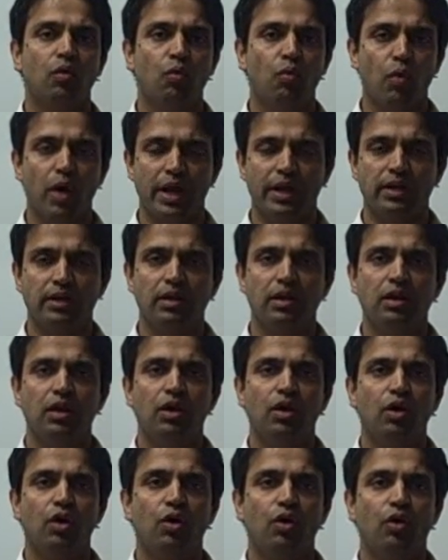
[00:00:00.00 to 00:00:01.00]
vital
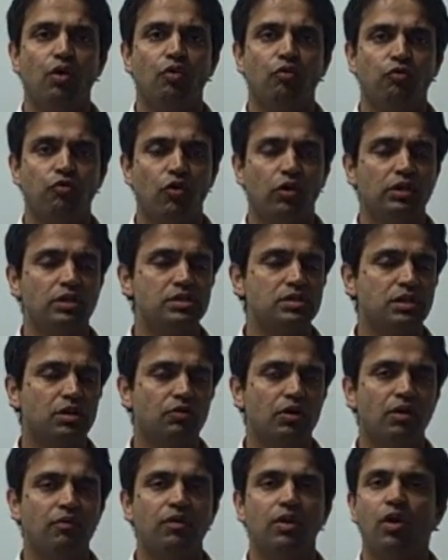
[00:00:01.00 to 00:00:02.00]
for the
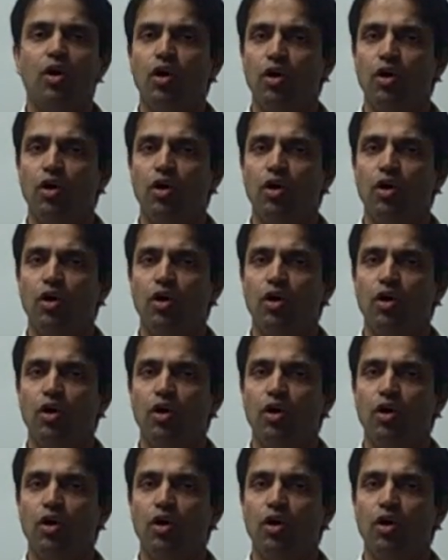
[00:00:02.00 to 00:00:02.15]
survival